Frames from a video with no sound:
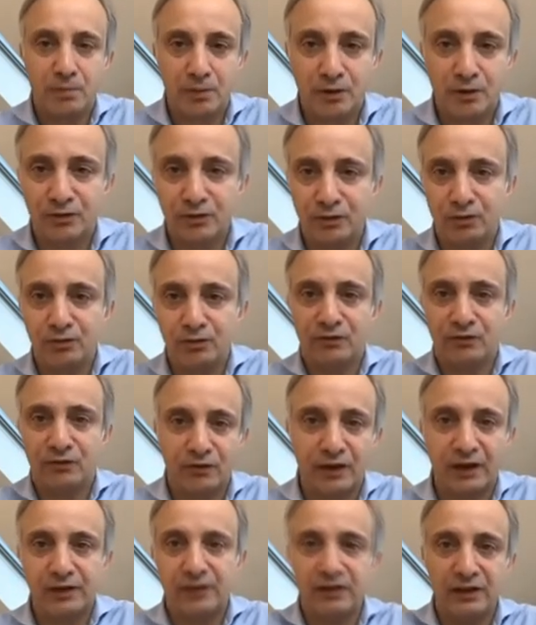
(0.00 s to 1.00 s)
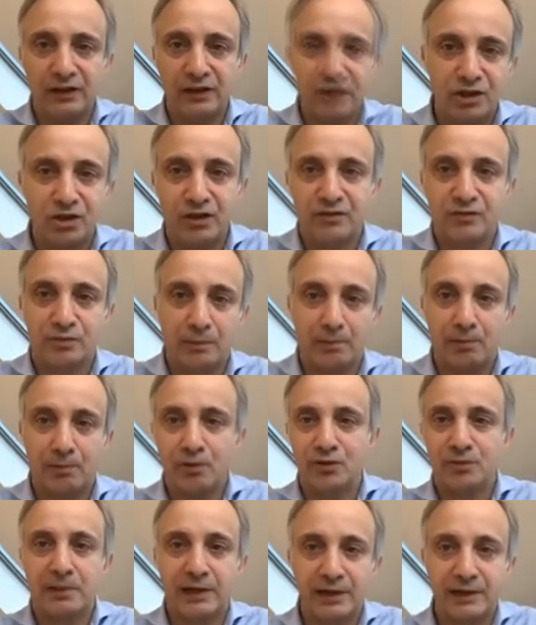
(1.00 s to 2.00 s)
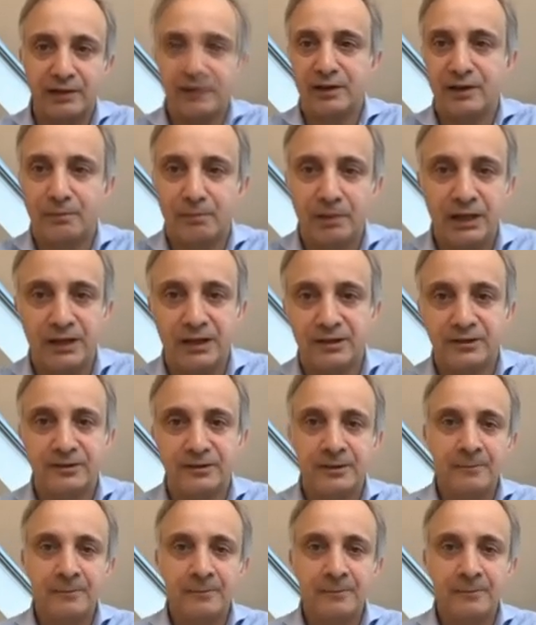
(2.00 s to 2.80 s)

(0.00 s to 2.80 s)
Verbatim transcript: person to fund initiatives proposed by their peers